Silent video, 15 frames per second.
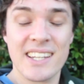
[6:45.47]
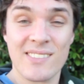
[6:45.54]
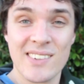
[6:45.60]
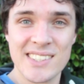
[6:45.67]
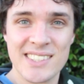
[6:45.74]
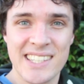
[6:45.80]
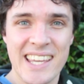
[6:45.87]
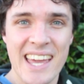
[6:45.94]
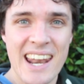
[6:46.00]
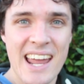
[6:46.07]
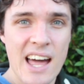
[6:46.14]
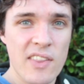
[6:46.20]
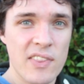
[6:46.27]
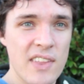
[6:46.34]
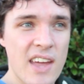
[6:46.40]
wants to get
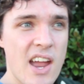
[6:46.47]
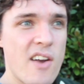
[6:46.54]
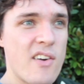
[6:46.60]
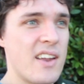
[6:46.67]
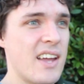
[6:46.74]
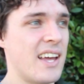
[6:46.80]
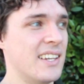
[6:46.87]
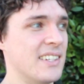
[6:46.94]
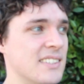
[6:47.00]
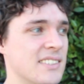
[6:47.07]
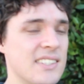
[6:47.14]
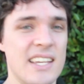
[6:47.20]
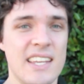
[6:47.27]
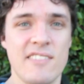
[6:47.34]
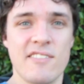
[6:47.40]
out there
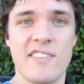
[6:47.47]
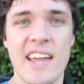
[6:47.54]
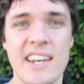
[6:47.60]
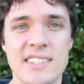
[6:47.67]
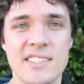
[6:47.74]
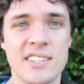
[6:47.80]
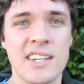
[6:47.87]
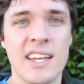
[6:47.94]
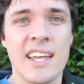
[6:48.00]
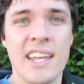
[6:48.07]
and invent,